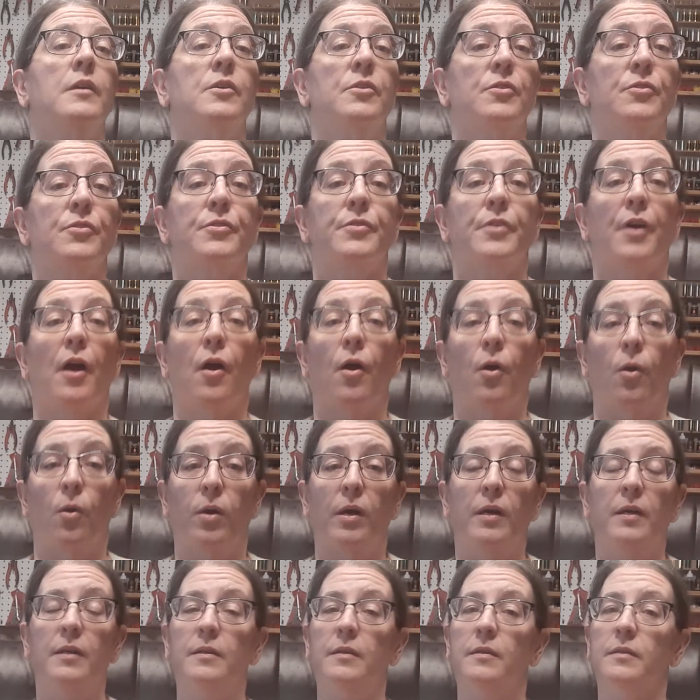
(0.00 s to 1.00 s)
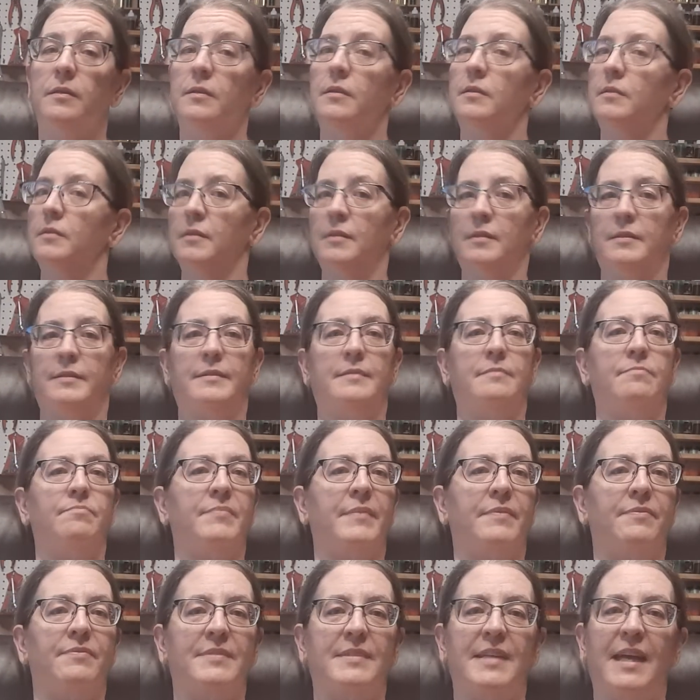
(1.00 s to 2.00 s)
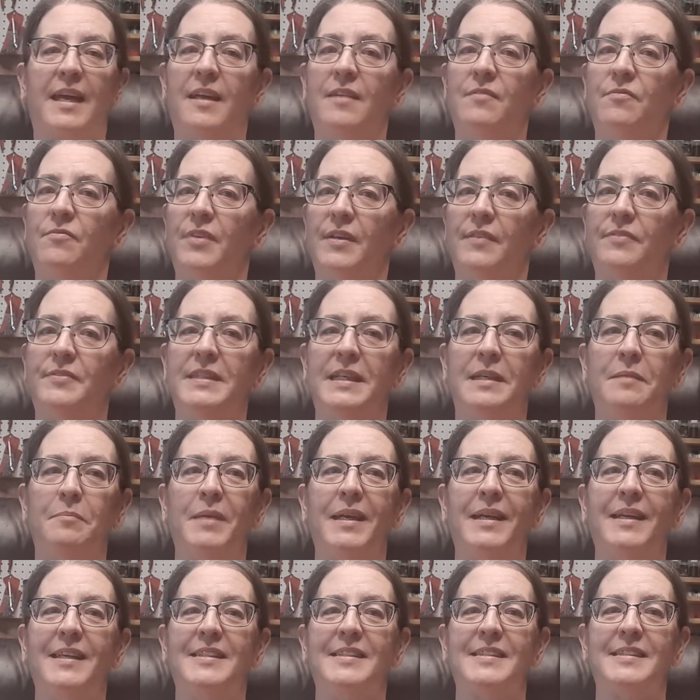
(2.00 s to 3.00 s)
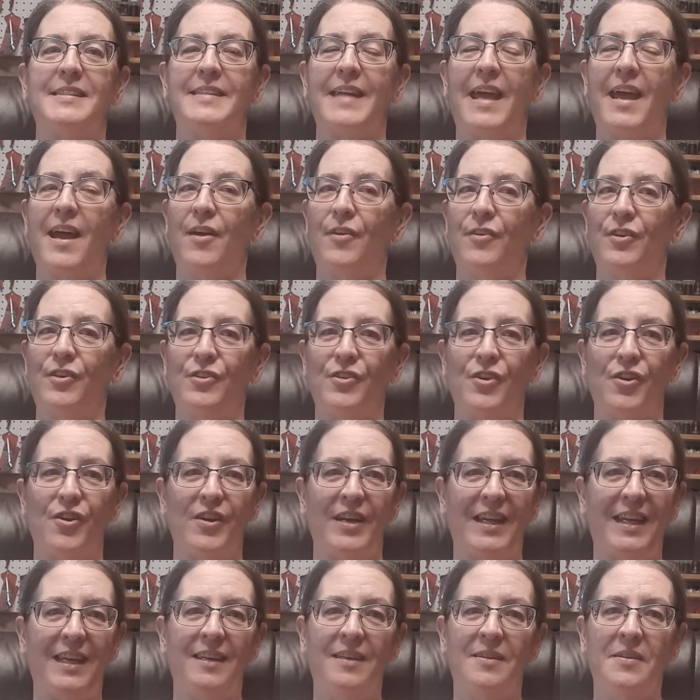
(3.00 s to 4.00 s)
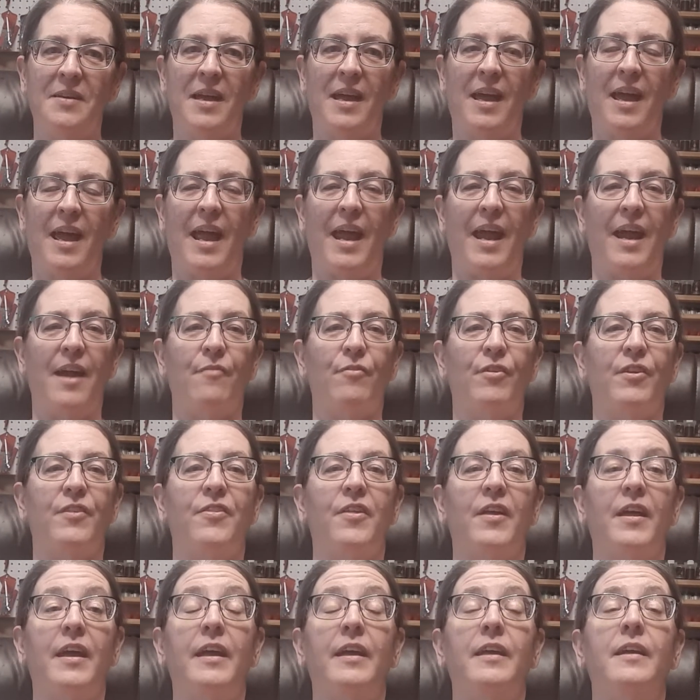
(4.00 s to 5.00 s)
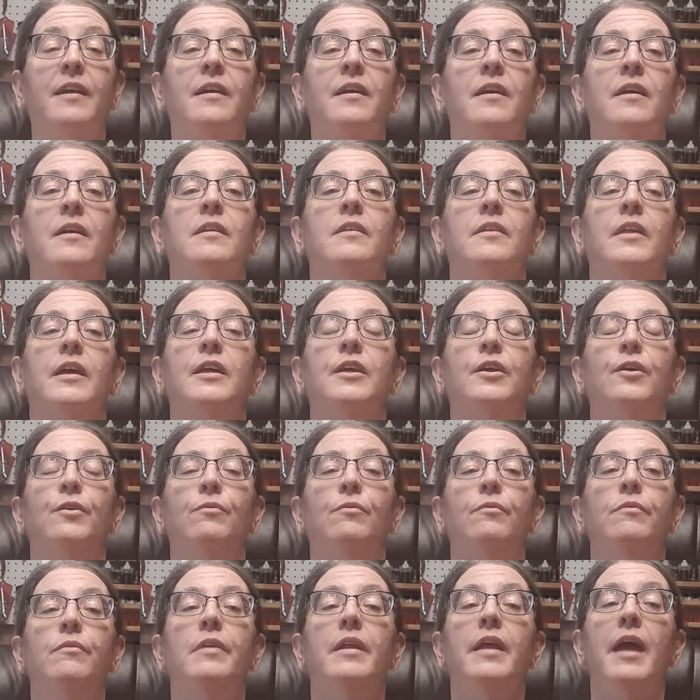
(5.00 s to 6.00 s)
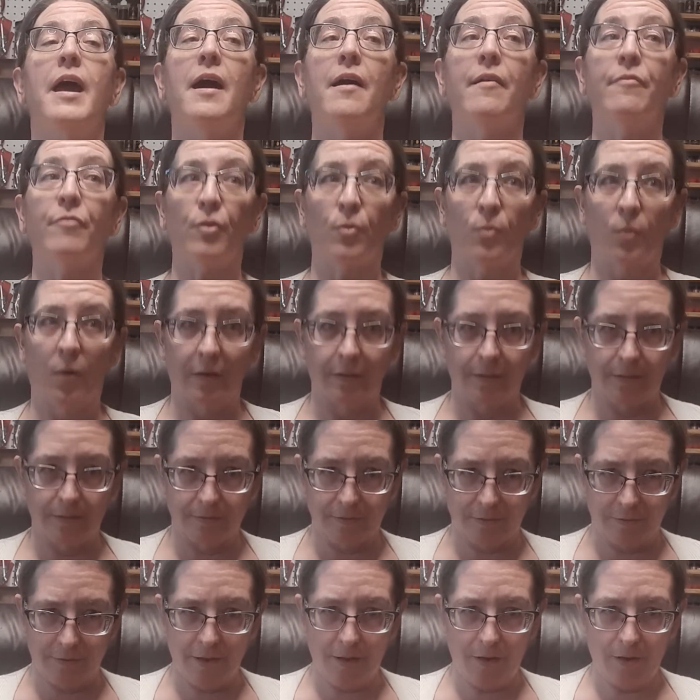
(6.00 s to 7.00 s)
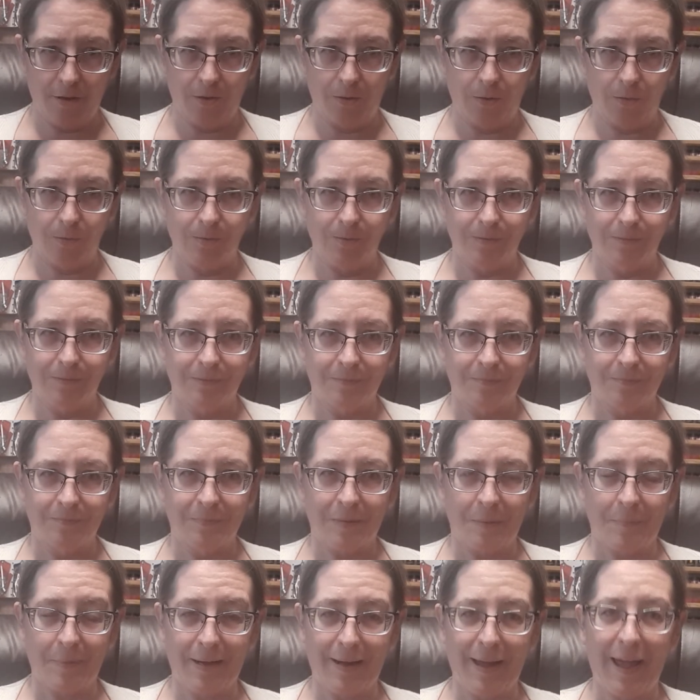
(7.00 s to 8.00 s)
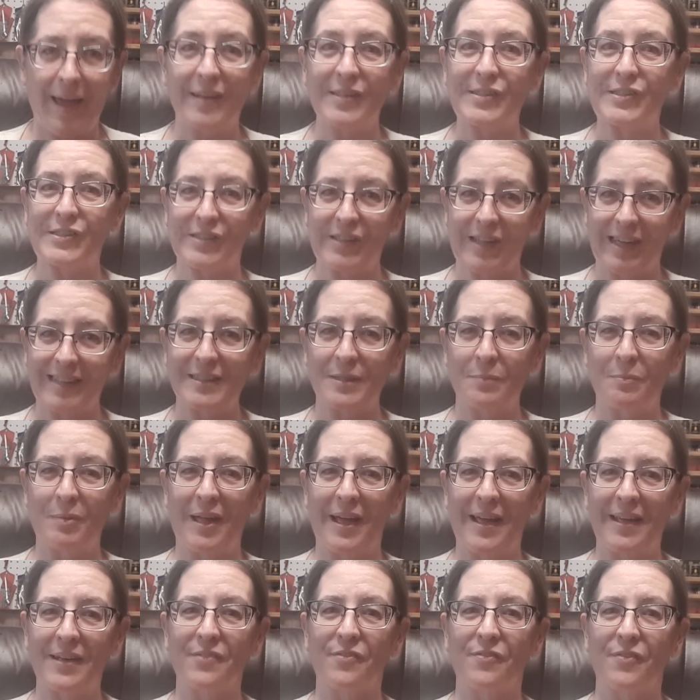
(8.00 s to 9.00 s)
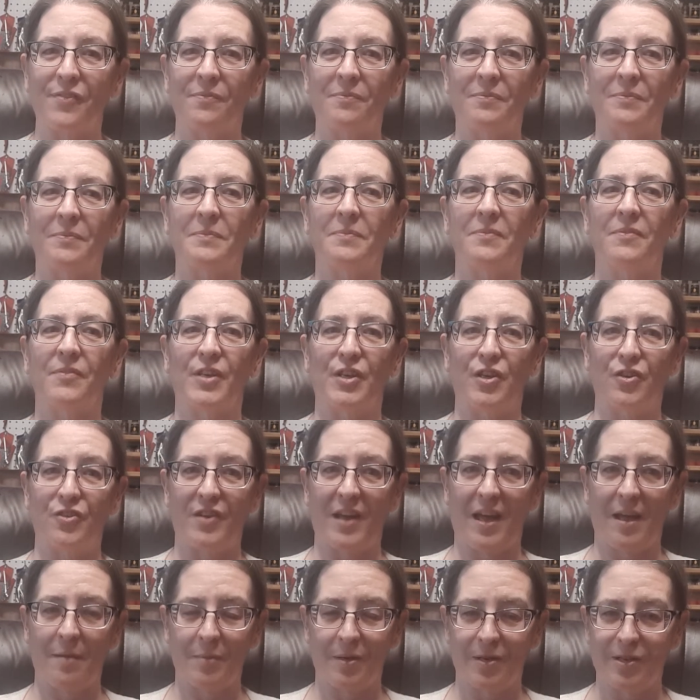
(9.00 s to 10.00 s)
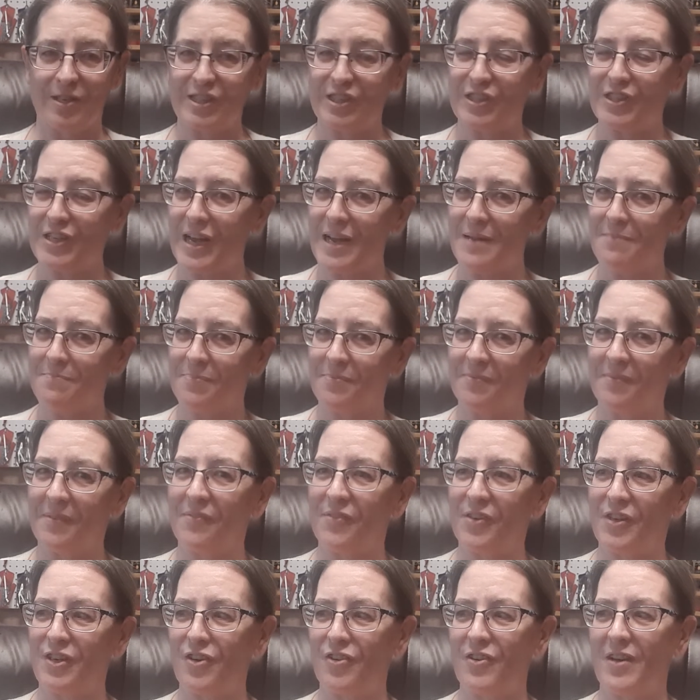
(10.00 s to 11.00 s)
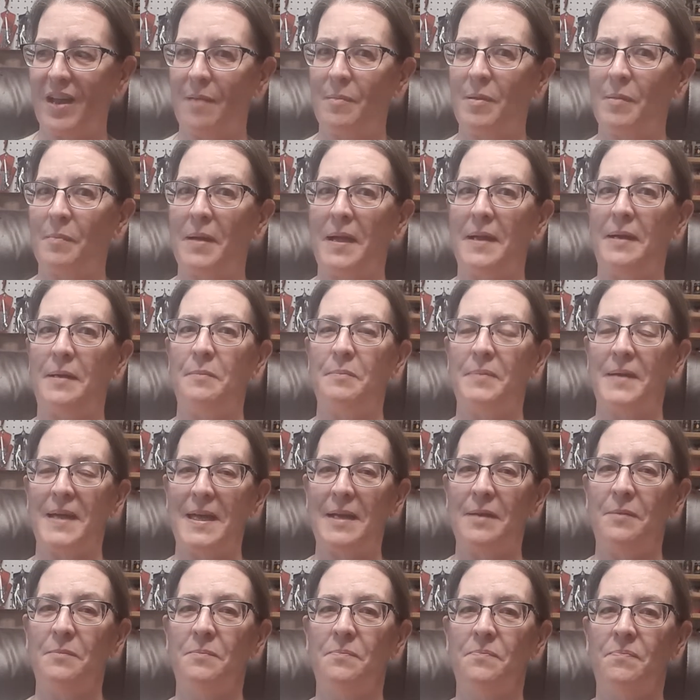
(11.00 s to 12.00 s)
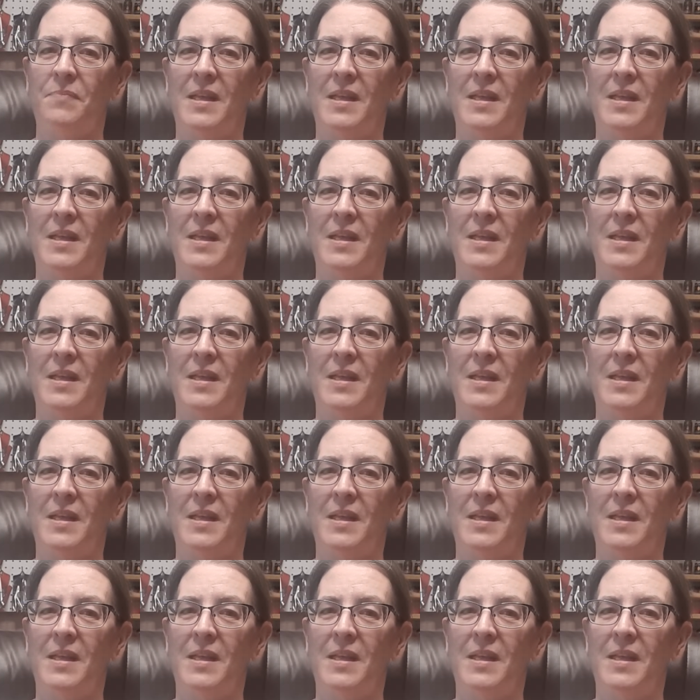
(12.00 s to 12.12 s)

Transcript: So, 10-15 minutes down and dirty, everything that you never wanted to know about how to select a blank for your diamond, or a shape for your diamond painting pen.